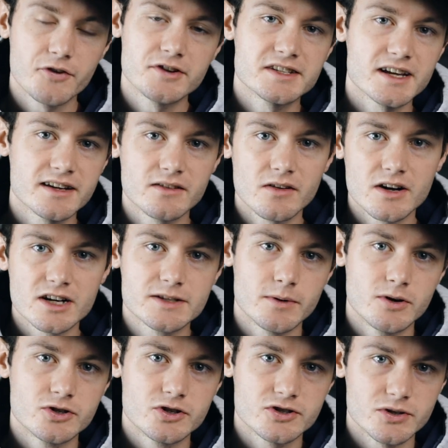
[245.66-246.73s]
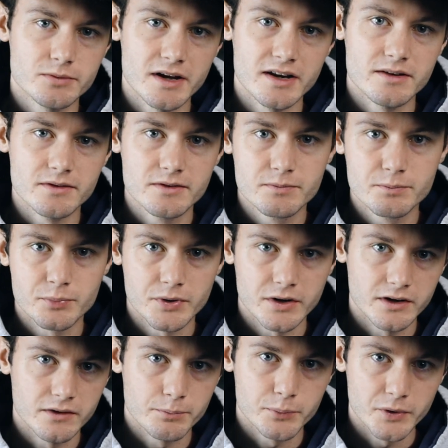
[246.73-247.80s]
3-second long exposure still made it
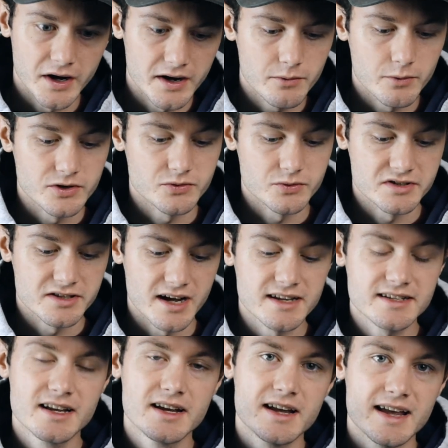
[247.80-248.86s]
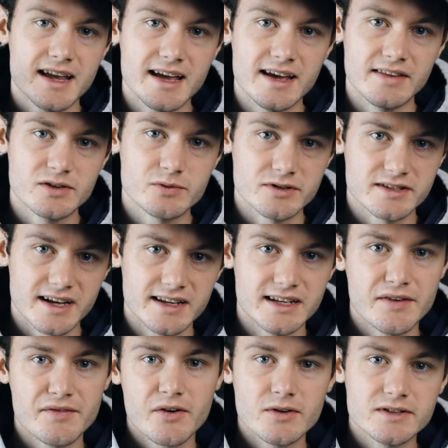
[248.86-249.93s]
pretty bright, which was nice, and this one's kind of
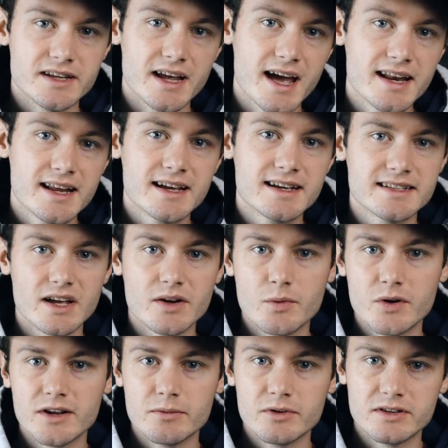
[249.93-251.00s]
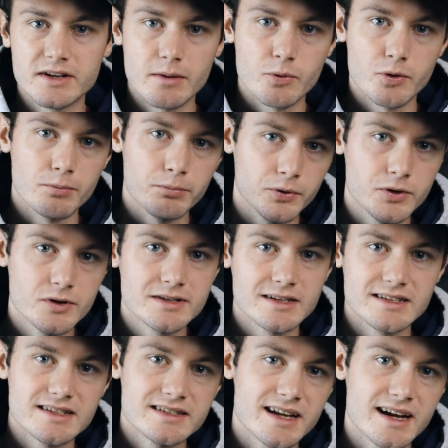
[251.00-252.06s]
difficult to edit because I wanted to get more blues
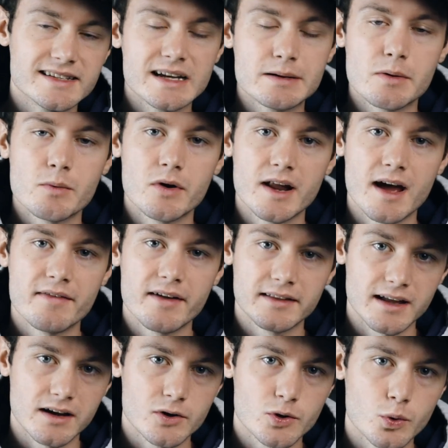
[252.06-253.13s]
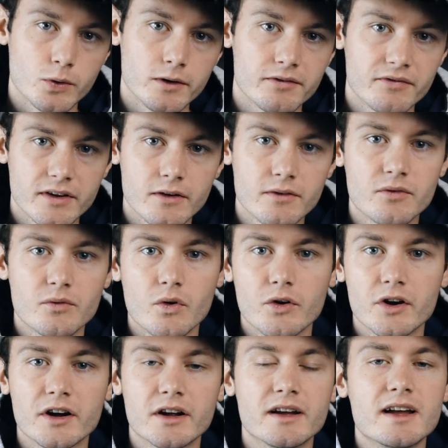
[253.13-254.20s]
since it's nighttime. I wanted to have like that cooler feel
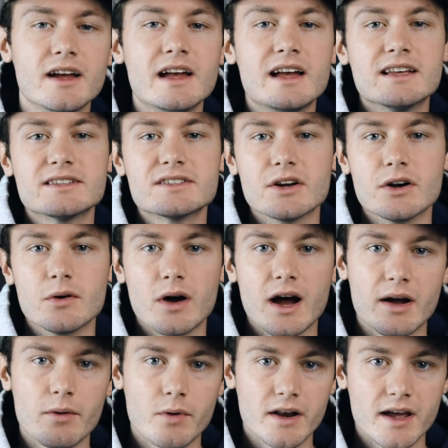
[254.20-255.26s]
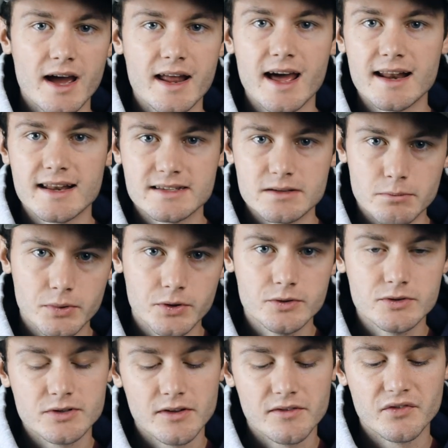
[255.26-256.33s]
for it, so I went ahead, added some
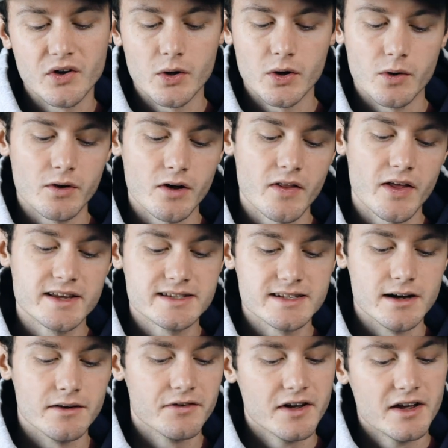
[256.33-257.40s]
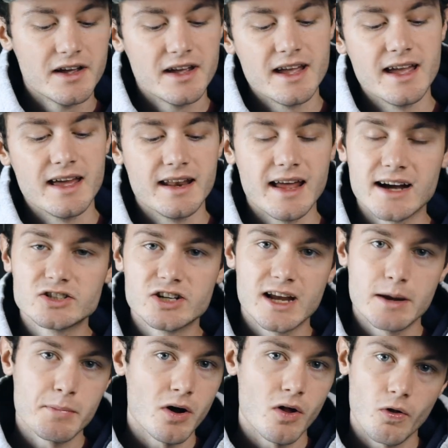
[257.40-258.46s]
blues to the photo and all that stuff, and it actually
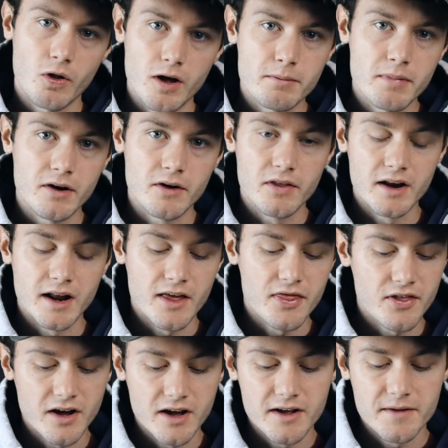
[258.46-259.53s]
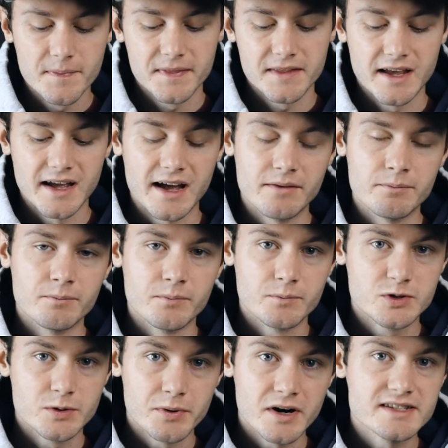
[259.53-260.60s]
came out a lot better than I thought. I'm
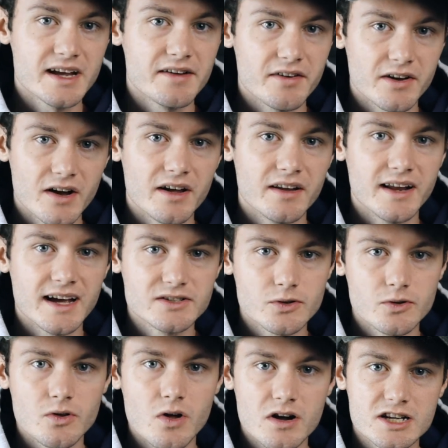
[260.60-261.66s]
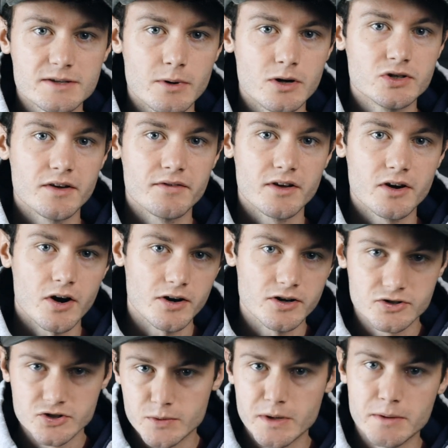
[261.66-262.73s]
surprised I even got a nice little long exposure of the car
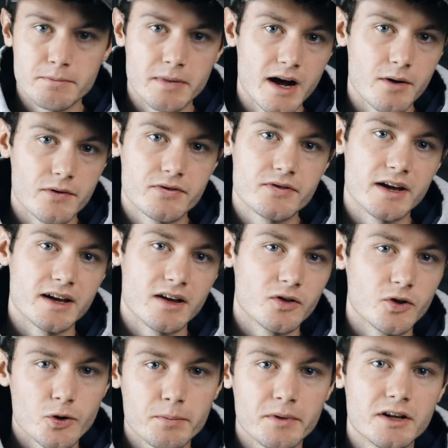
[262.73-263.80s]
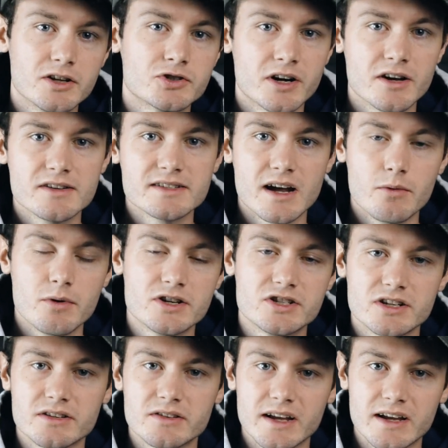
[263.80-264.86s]
zooming by with like a little bit of trails. I wish
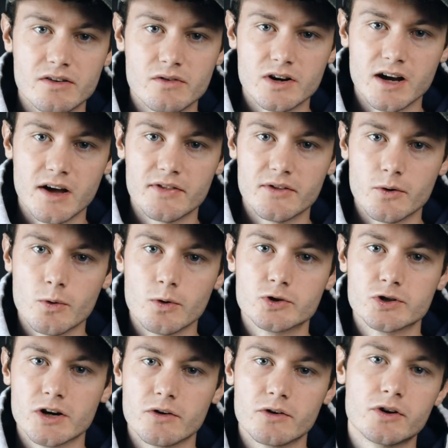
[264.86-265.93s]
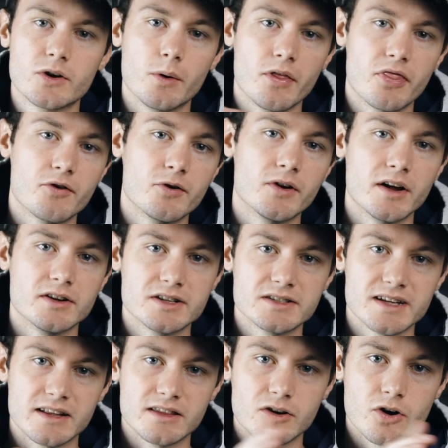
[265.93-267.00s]
it like got the whole trail going through, not just
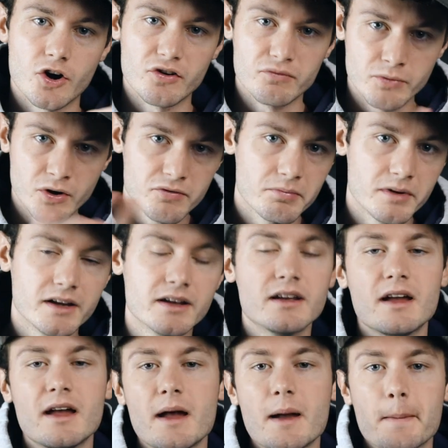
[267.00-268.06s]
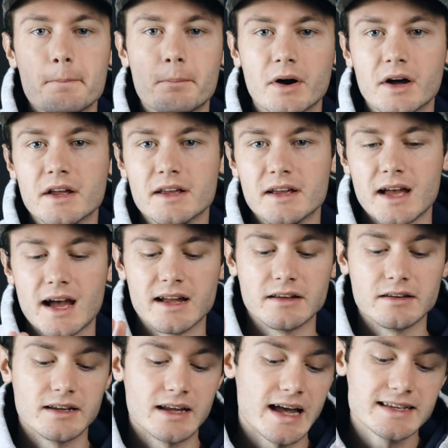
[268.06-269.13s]
like the car movement, but
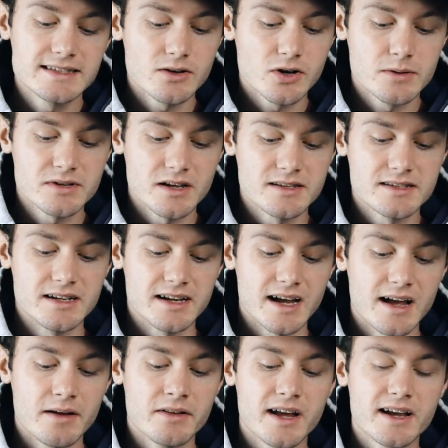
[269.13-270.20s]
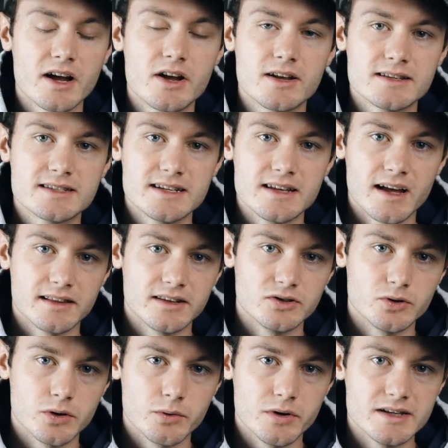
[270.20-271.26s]
it still comes out sick. I like how you can see like the
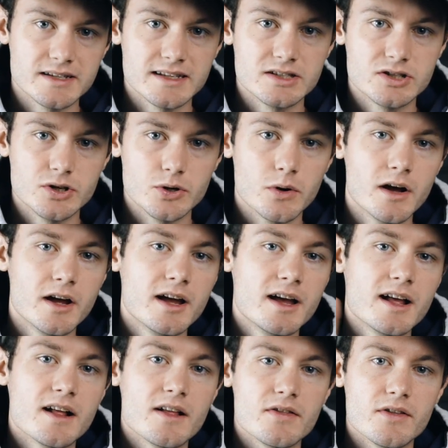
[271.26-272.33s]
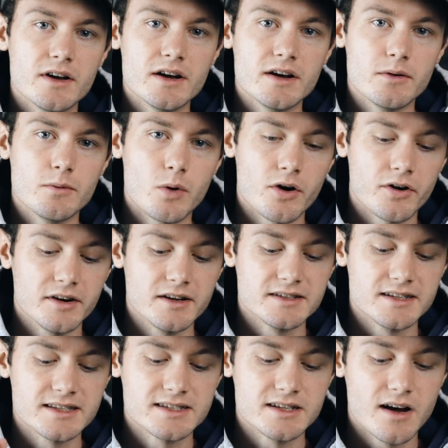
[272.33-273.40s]
doorways into the
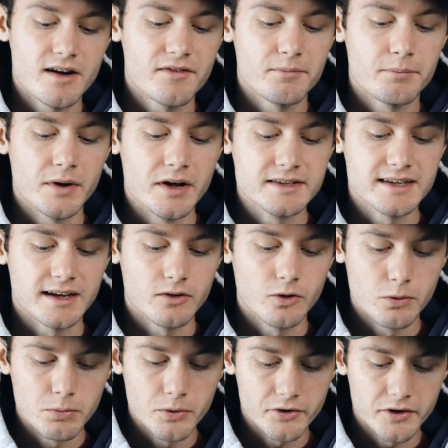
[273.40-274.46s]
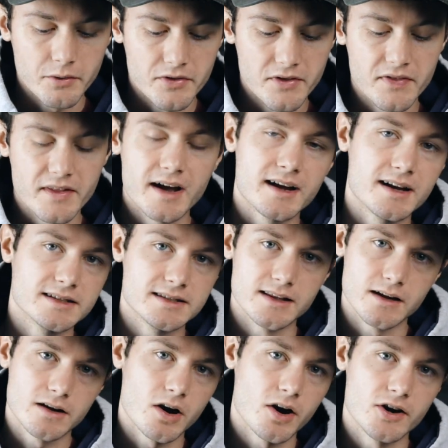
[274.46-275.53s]
Walgreens itself, but it's like a little blurry within that because of
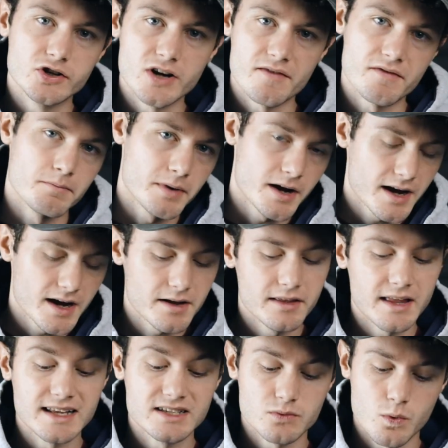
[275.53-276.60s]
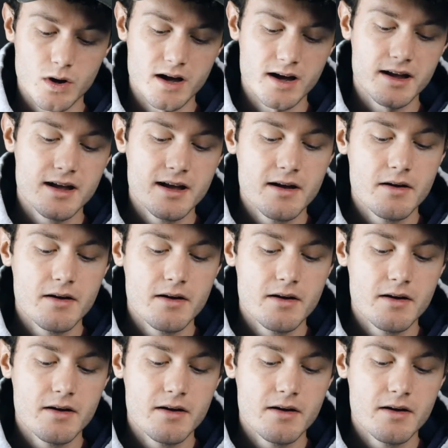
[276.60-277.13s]
the car driving by. That's why.